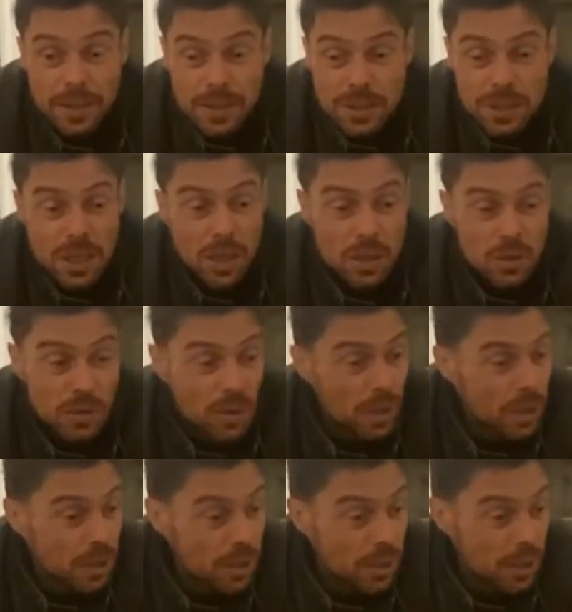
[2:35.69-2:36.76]
So
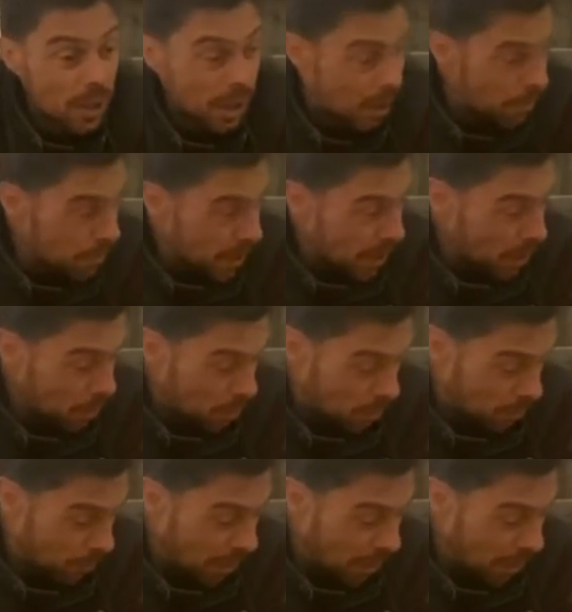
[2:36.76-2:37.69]
I'm now,